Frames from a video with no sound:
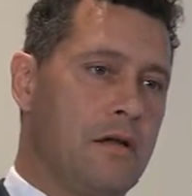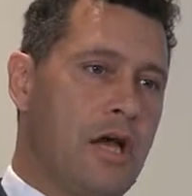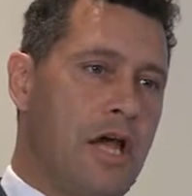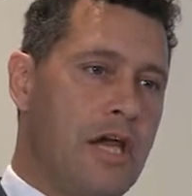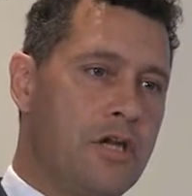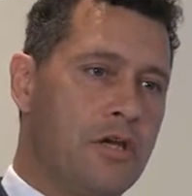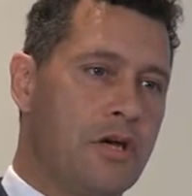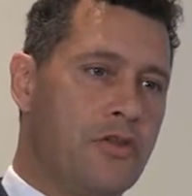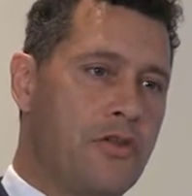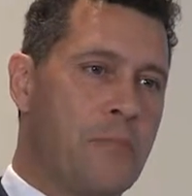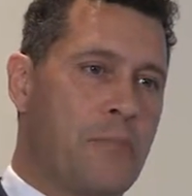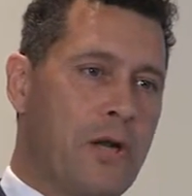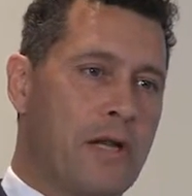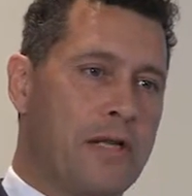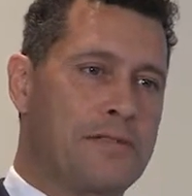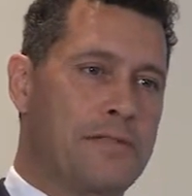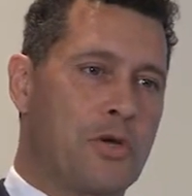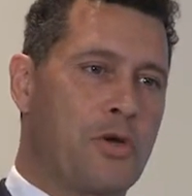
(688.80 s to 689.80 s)
another
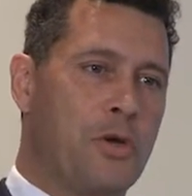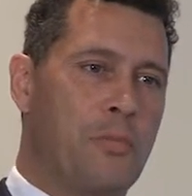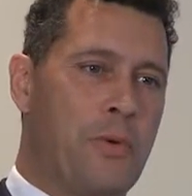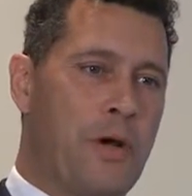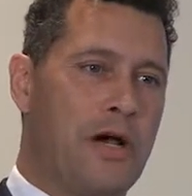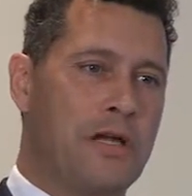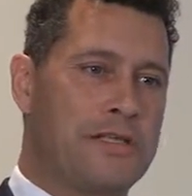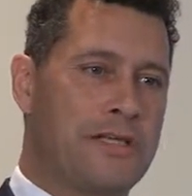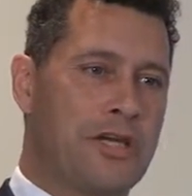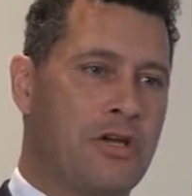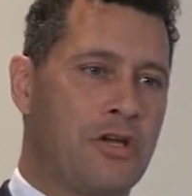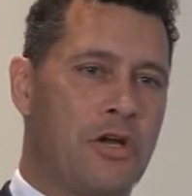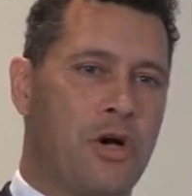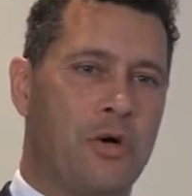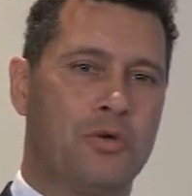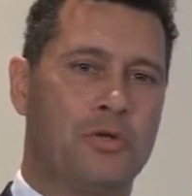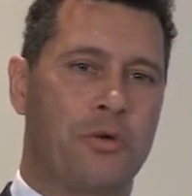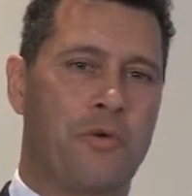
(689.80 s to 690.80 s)
political party can
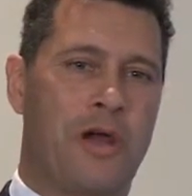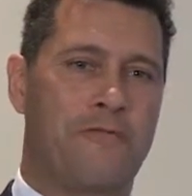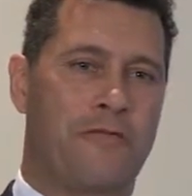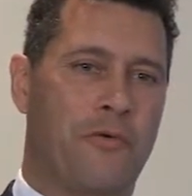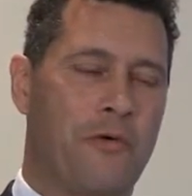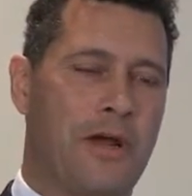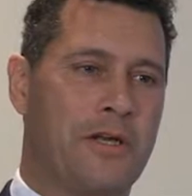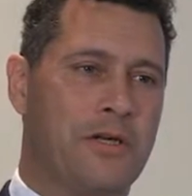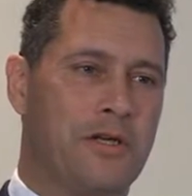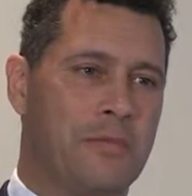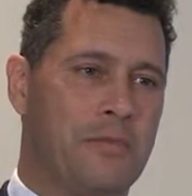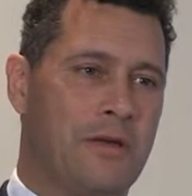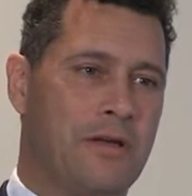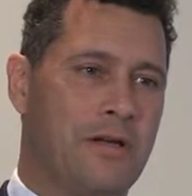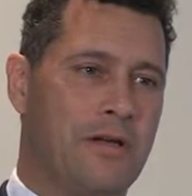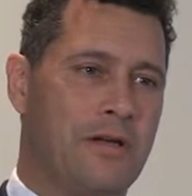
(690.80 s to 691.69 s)
hold a referendum